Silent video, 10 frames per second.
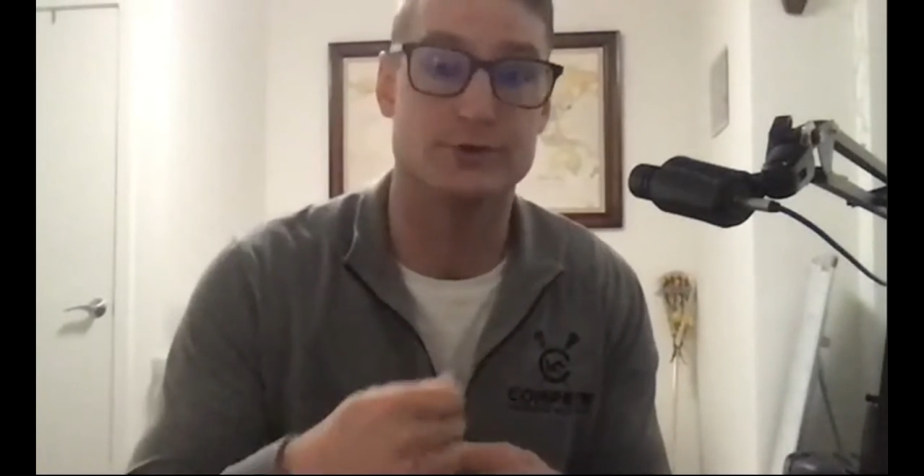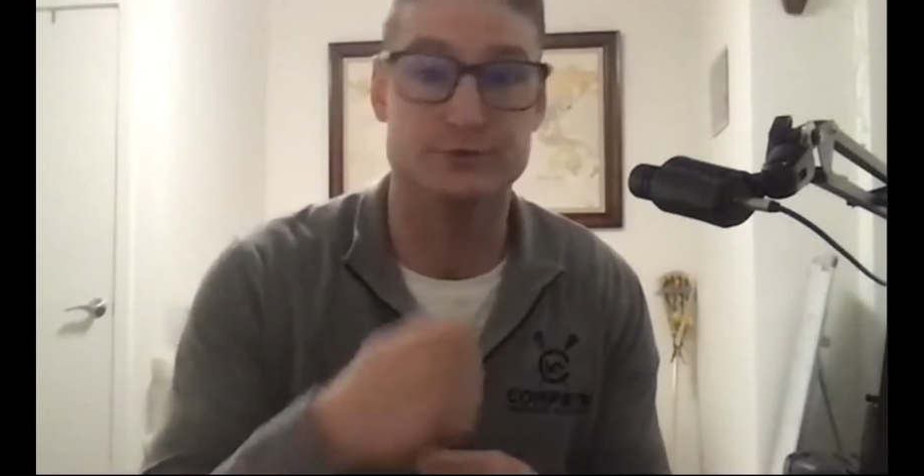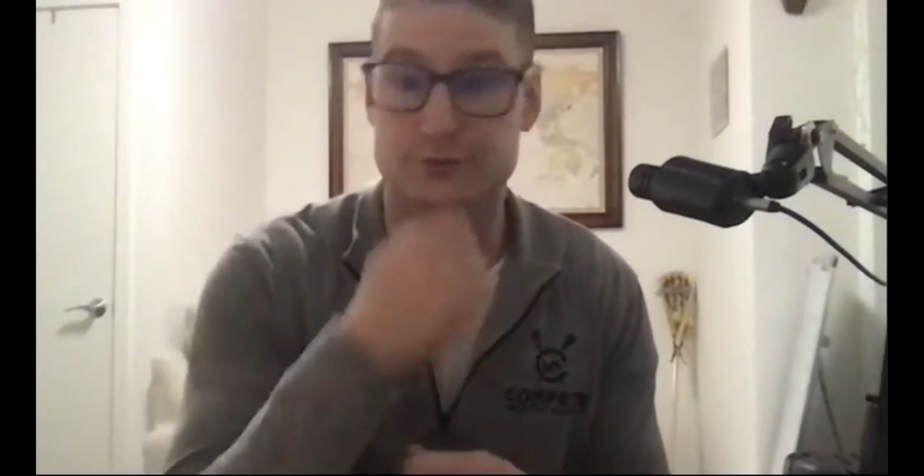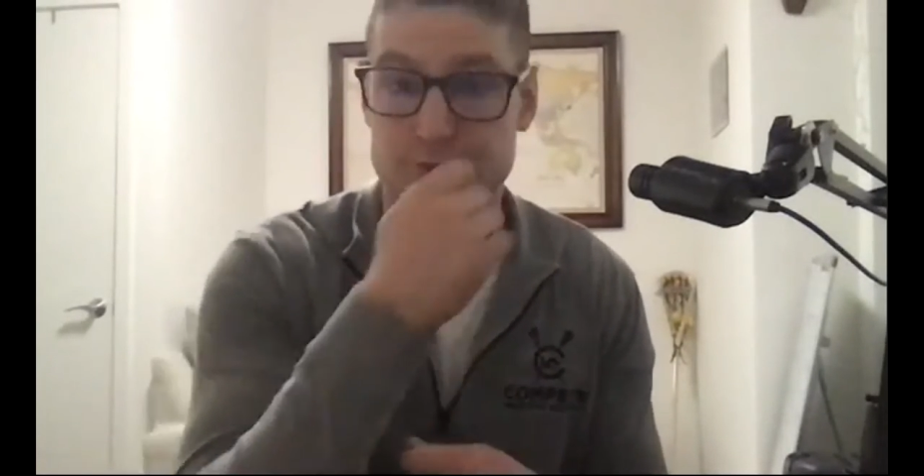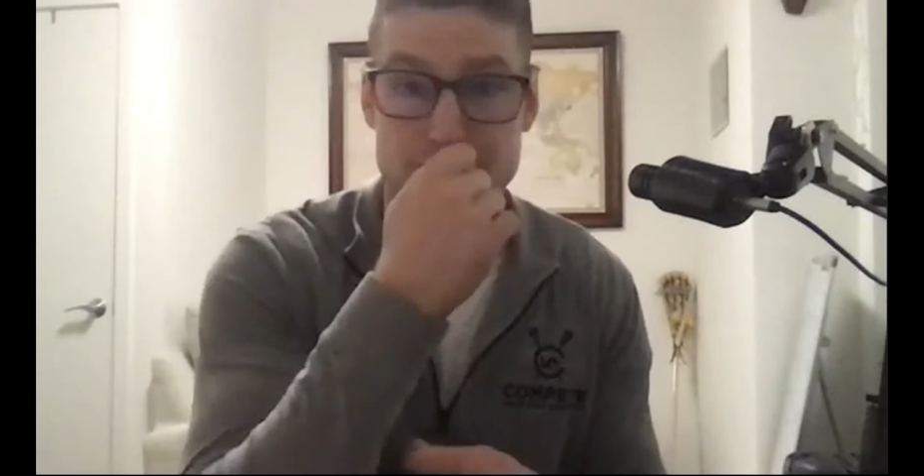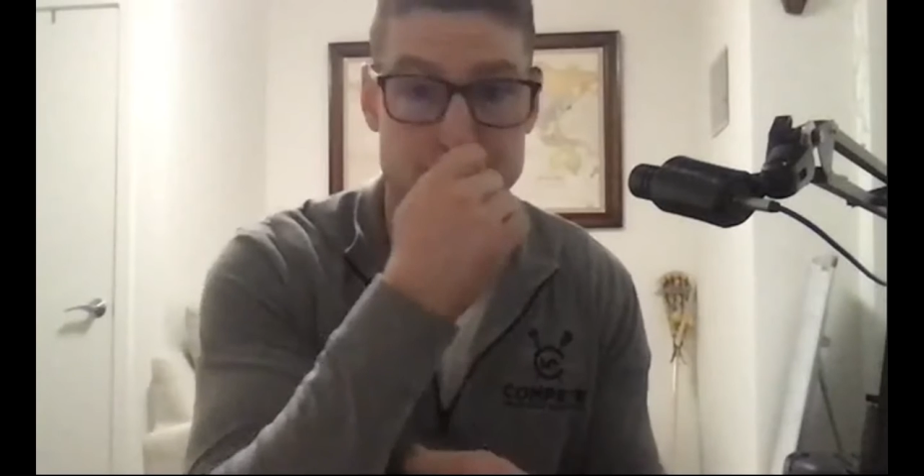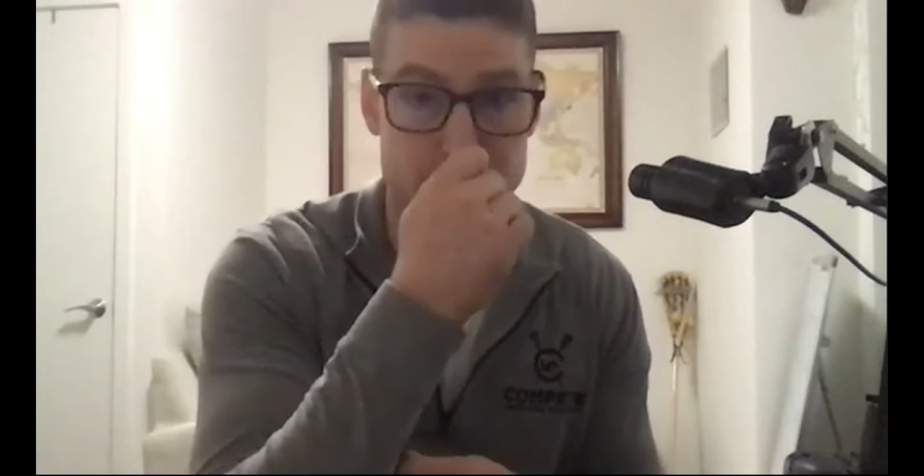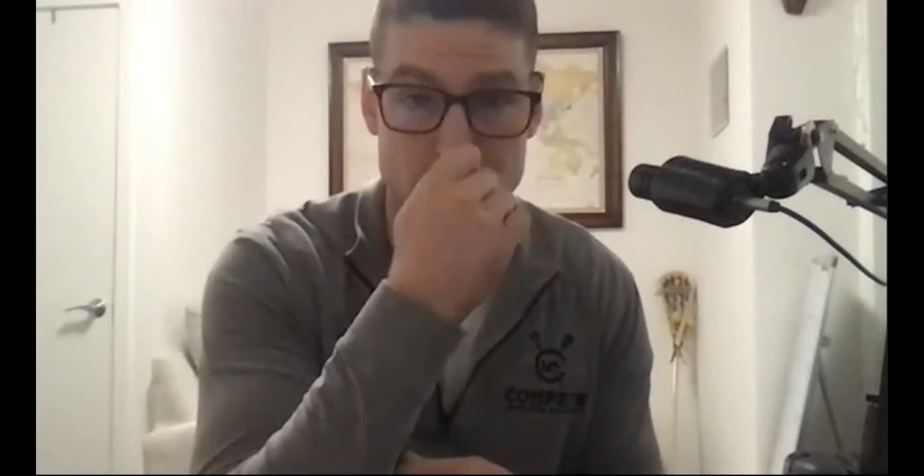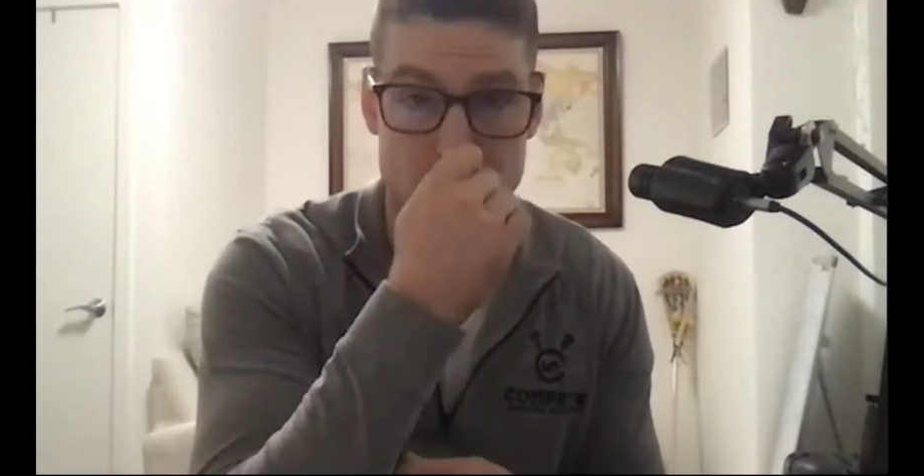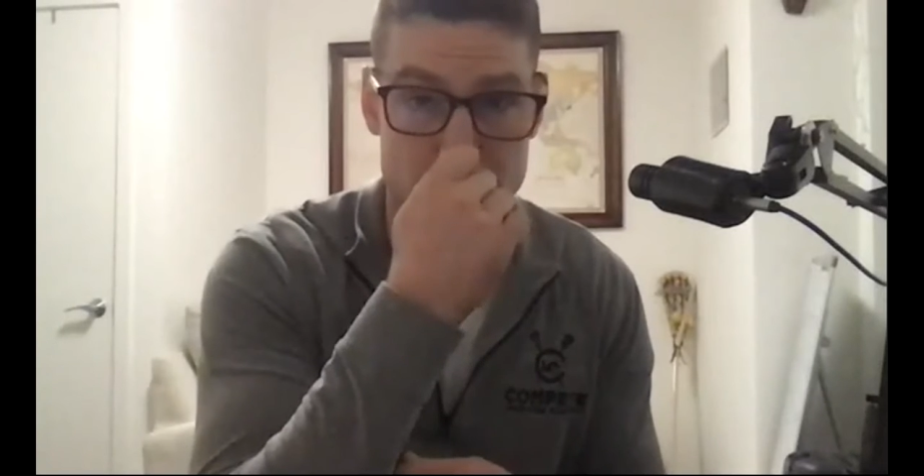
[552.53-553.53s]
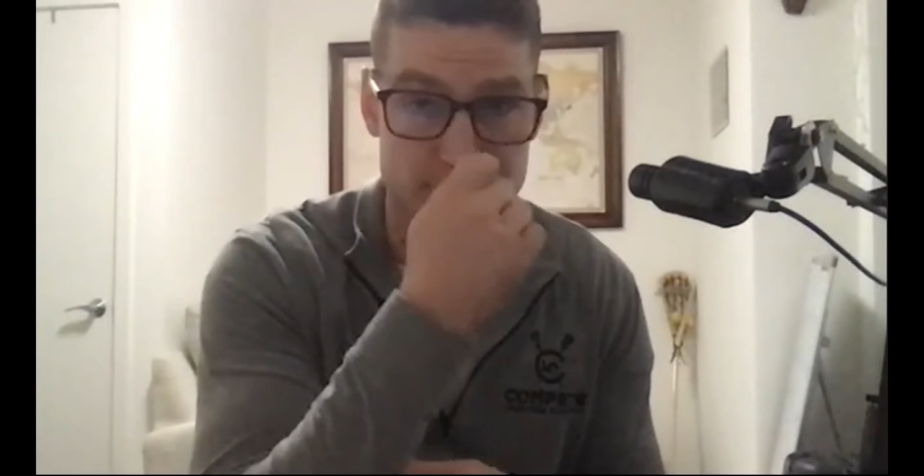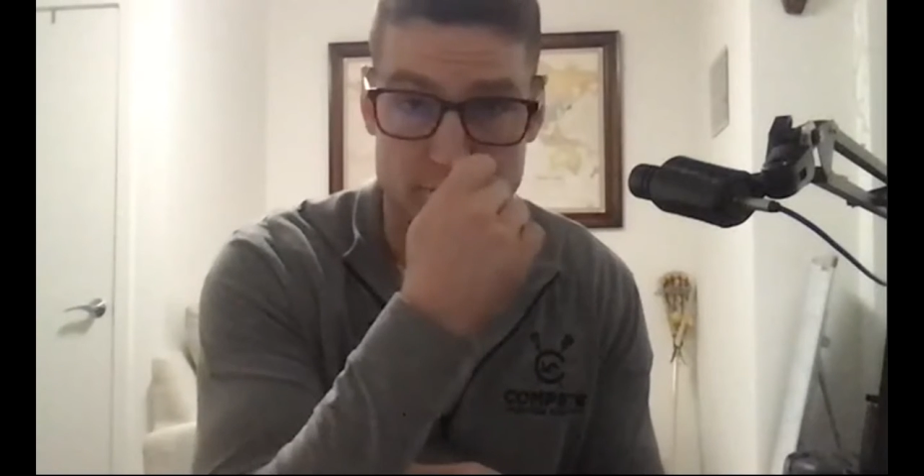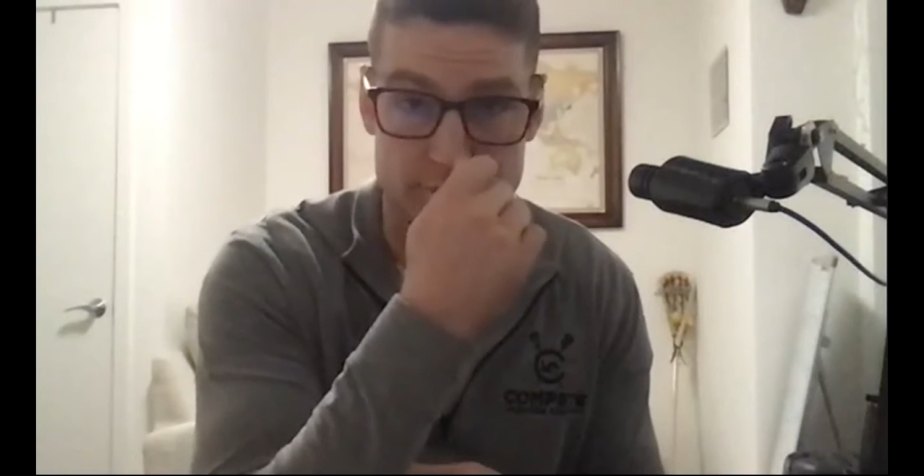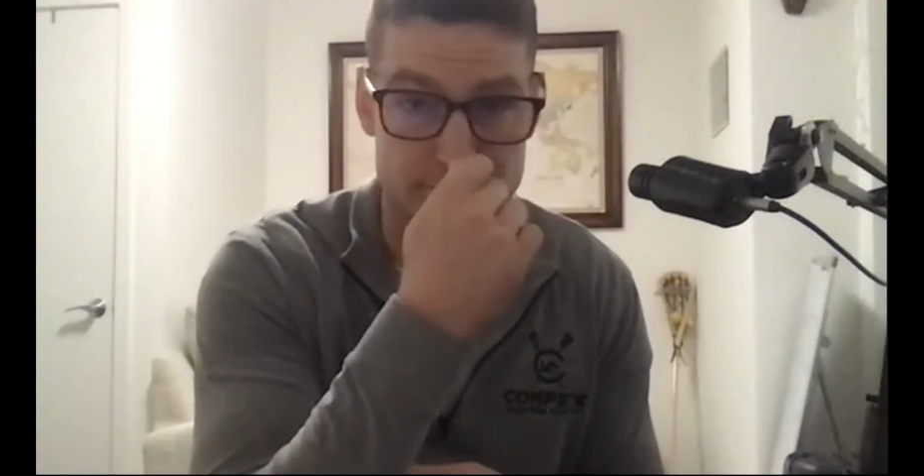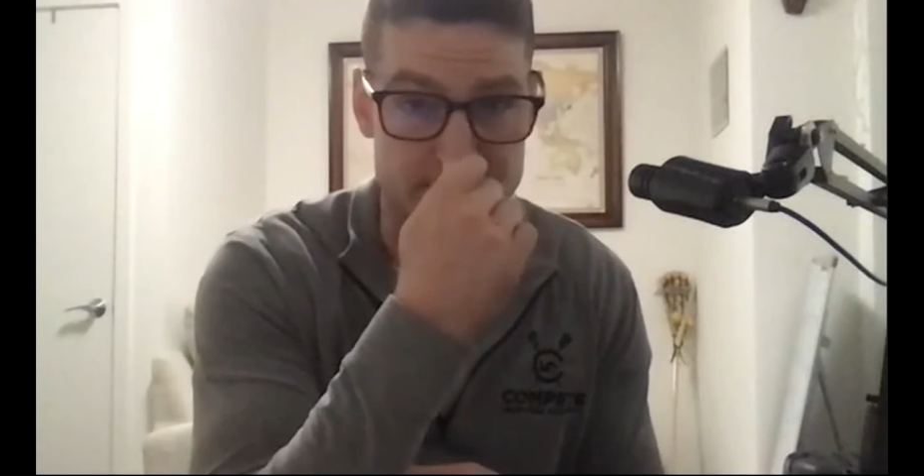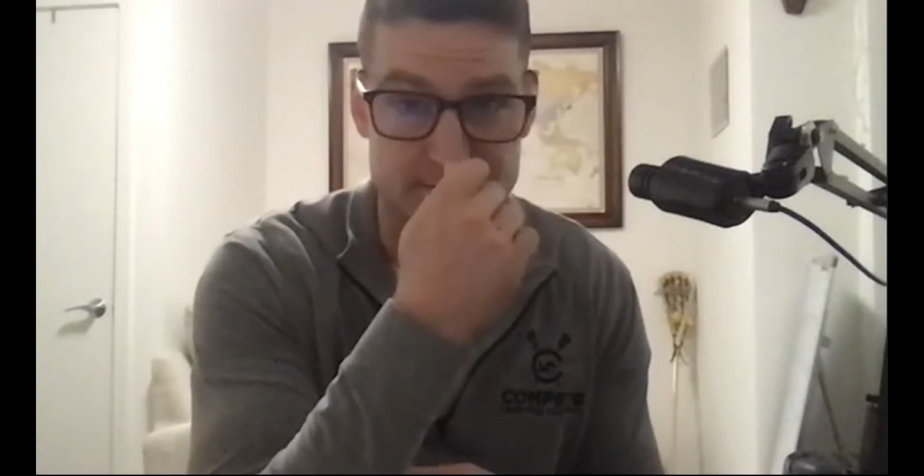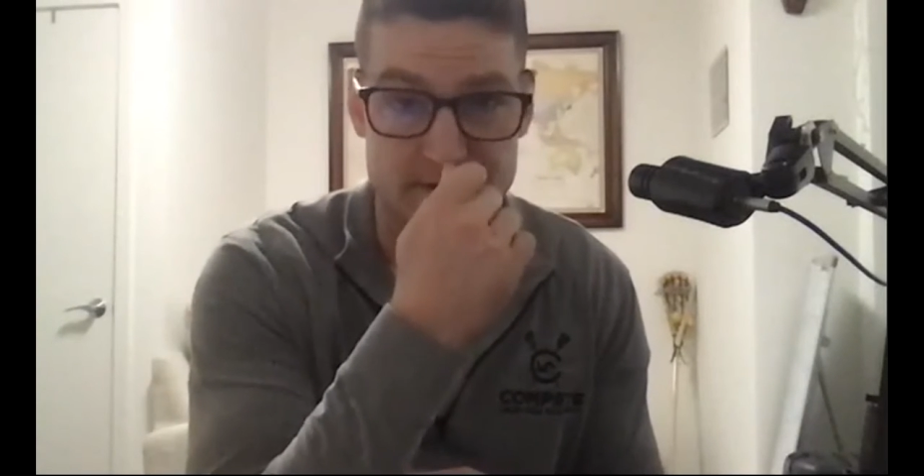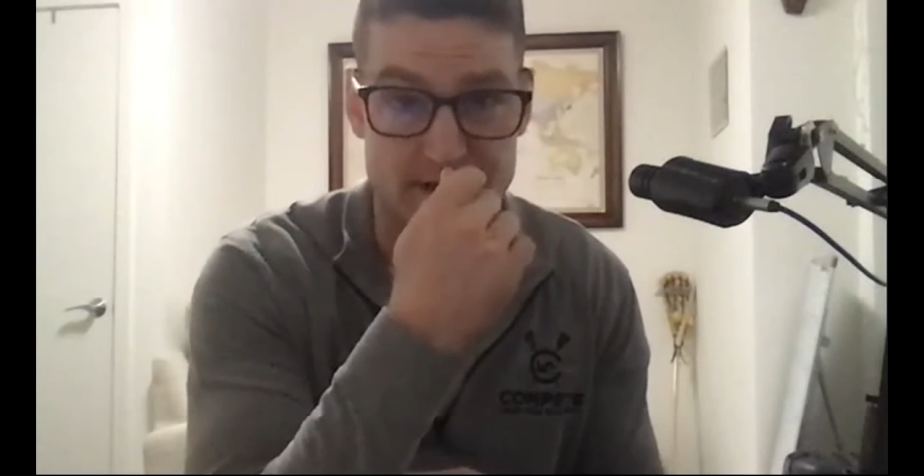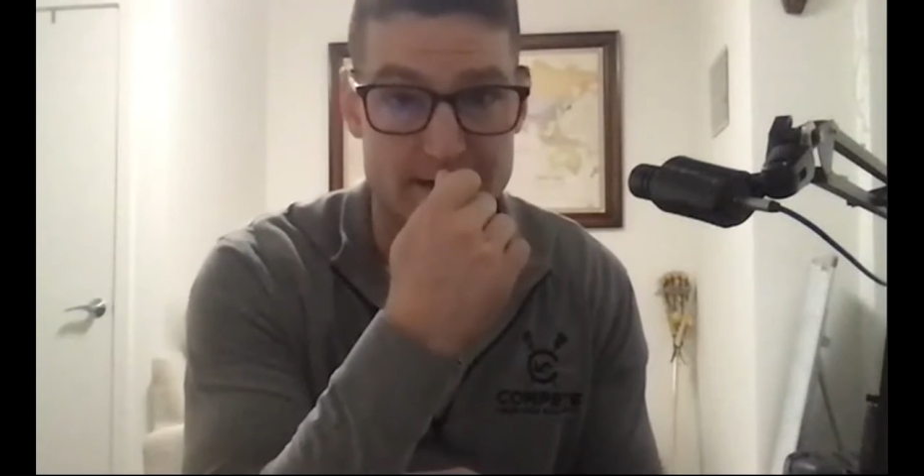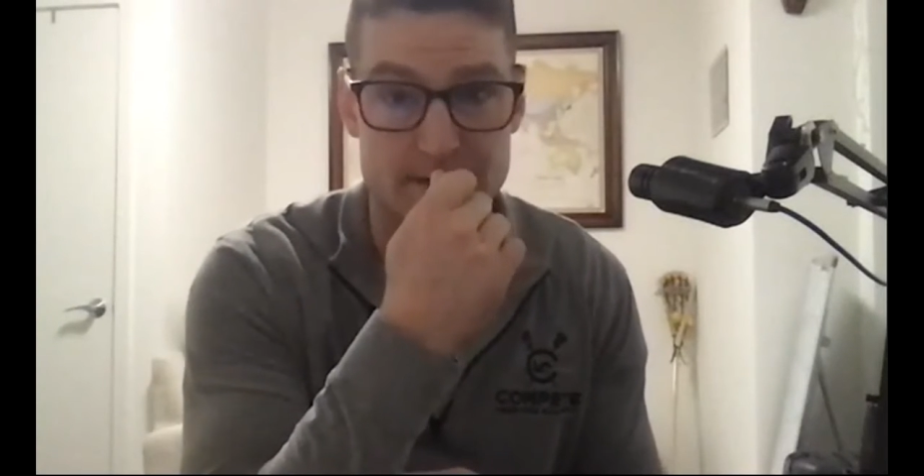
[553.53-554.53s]
you go further into
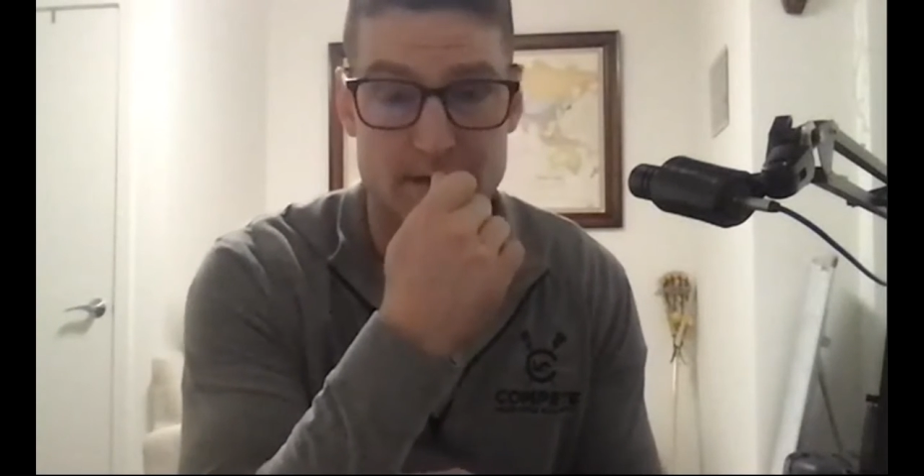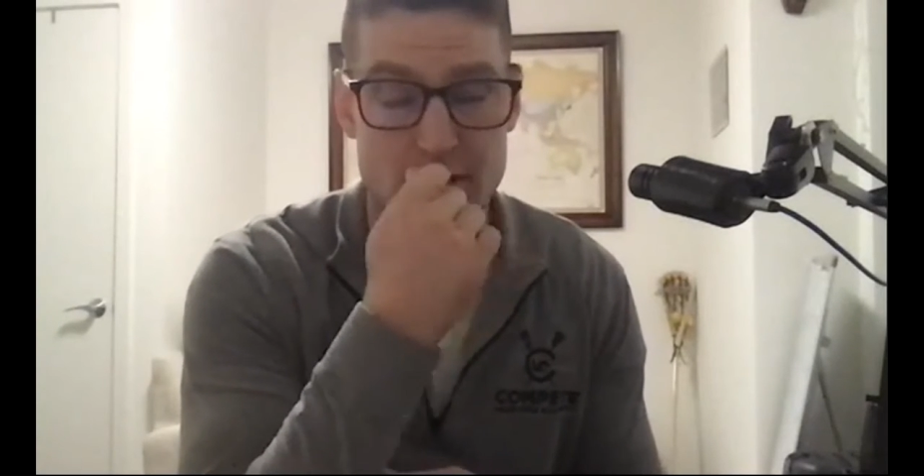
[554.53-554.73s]
that